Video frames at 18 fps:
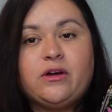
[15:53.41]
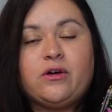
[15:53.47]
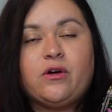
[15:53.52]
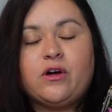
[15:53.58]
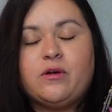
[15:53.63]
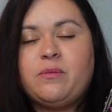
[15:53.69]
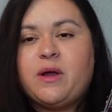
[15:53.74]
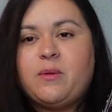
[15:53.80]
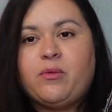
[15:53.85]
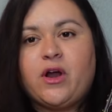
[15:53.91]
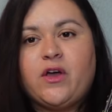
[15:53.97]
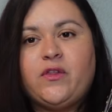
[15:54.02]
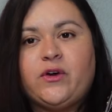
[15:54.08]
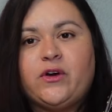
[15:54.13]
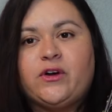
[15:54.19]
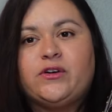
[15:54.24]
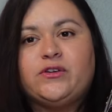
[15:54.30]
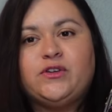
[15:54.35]
Her and my
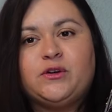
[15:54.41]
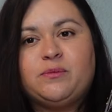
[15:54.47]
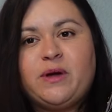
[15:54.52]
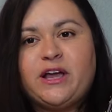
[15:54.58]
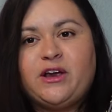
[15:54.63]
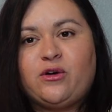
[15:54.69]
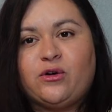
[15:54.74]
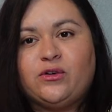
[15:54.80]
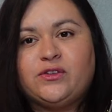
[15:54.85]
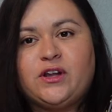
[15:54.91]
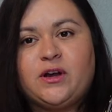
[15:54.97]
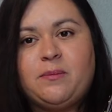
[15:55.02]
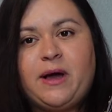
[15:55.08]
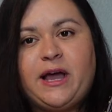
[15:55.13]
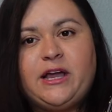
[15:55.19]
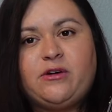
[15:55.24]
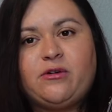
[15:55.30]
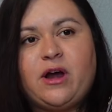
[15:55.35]
brother took my girls on a
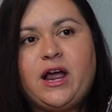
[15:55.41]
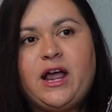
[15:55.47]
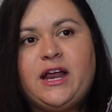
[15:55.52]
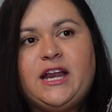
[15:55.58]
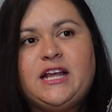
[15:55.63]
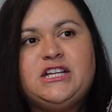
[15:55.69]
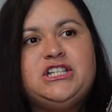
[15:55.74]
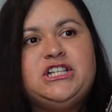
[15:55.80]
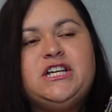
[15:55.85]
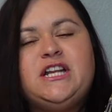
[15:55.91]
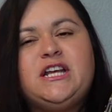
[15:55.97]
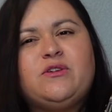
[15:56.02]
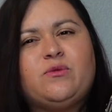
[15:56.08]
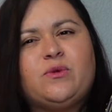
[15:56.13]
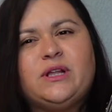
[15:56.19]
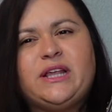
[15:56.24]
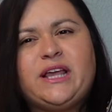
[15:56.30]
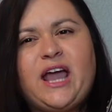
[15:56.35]
bike ride and she
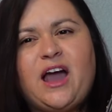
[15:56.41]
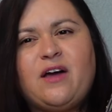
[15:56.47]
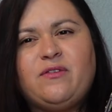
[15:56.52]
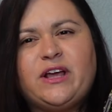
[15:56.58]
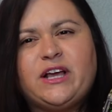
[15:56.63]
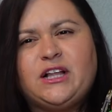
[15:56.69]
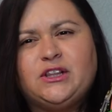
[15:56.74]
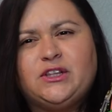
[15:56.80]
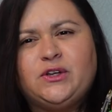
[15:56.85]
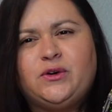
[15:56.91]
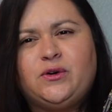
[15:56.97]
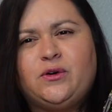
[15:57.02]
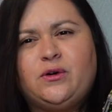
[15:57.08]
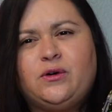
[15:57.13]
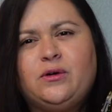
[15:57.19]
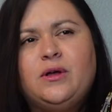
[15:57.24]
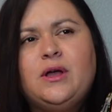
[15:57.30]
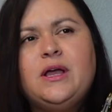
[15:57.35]
didn't really have like a
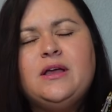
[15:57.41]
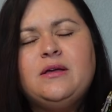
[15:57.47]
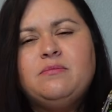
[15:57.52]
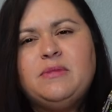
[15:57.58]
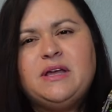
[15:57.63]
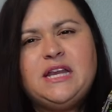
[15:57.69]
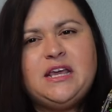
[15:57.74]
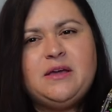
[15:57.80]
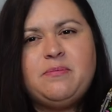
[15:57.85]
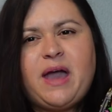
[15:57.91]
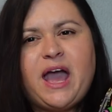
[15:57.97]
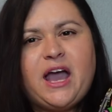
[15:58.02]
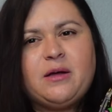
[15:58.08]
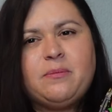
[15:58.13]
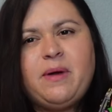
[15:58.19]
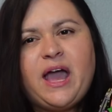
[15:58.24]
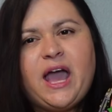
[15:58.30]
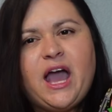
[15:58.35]
little mini
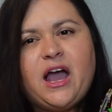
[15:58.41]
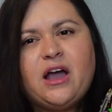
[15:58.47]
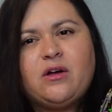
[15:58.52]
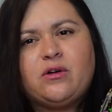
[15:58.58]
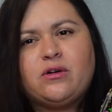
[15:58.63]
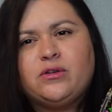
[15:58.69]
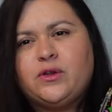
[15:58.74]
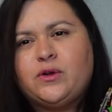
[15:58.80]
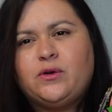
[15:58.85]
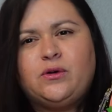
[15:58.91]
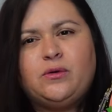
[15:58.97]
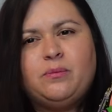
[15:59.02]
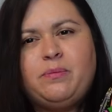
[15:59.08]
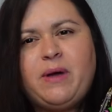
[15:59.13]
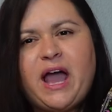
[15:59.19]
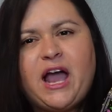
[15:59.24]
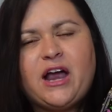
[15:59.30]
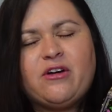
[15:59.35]
backpack or little
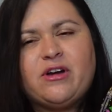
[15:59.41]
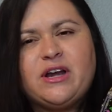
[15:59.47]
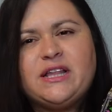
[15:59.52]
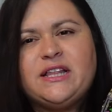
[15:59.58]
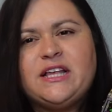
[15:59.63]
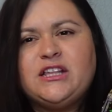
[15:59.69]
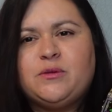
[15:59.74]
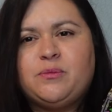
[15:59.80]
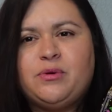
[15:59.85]
bag or anything to